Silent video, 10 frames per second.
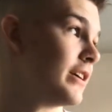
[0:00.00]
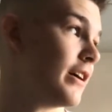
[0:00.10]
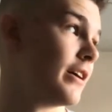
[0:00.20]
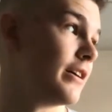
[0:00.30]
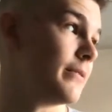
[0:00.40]

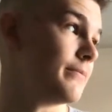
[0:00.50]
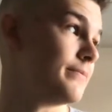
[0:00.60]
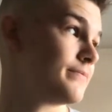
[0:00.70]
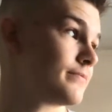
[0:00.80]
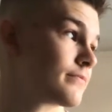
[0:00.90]
In
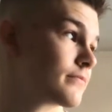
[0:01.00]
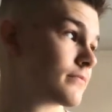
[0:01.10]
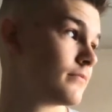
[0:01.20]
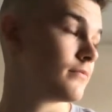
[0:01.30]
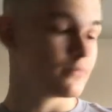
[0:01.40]

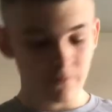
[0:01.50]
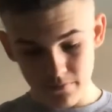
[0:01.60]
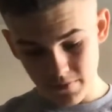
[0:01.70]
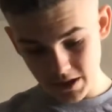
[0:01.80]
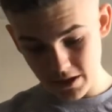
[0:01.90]

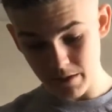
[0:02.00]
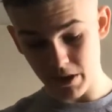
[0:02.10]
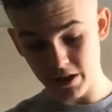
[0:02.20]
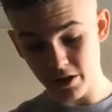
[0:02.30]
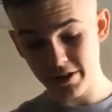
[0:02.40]
my
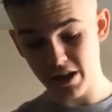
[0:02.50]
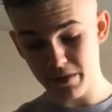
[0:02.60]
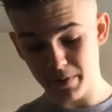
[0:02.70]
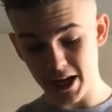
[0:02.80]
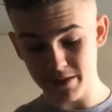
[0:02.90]
19th
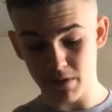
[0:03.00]
place,